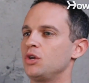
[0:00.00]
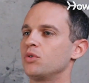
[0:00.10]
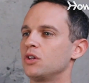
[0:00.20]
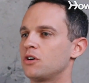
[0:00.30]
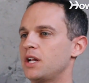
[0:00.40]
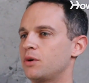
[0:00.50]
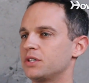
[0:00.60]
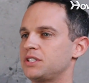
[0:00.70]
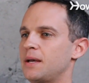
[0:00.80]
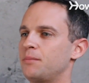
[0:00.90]
You will learn how
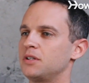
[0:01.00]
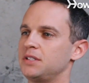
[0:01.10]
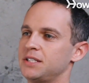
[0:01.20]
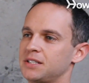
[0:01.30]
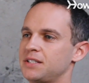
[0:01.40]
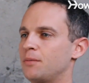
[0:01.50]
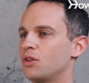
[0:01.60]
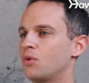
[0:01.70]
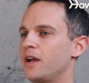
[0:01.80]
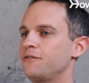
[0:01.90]
to assemble and
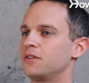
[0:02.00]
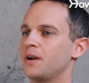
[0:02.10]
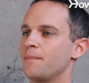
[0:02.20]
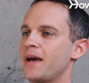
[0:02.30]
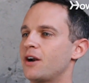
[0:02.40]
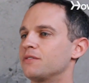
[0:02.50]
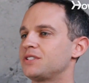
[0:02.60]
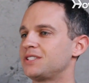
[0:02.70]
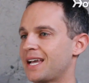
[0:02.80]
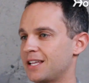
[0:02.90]
disassemble the rifle in a matter
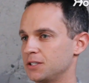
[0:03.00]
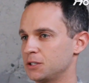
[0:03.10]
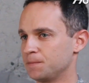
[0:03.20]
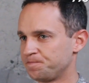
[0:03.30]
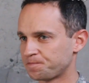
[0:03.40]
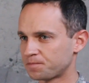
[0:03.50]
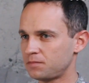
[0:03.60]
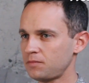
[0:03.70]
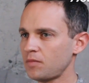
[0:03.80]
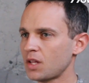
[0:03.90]
of seconds.
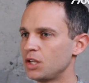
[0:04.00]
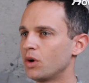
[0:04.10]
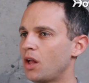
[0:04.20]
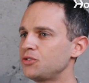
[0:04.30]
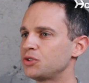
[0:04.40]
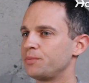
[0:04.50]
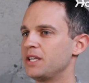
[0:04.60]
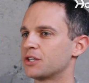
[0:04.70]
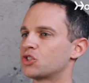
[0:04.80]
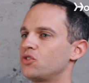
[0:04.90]
You will also
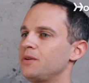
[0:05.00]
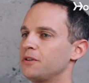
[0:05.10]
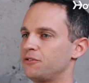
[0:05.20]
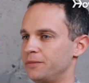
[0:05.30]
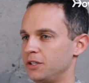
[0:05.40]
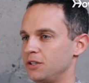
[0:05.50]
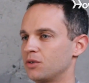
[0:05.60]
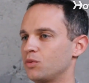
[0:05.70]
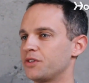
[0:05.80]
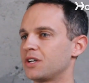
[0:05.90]
be extremely
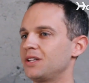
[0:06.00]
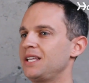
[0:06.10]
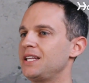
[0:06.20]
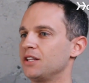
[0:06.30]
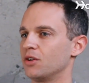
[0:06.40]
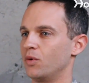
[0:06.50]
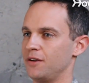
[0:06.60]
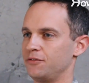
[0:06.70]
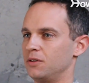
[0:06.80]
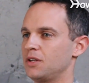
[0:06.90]
familiar with cleaning the
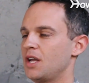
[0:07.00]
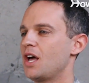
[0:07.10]
rifle.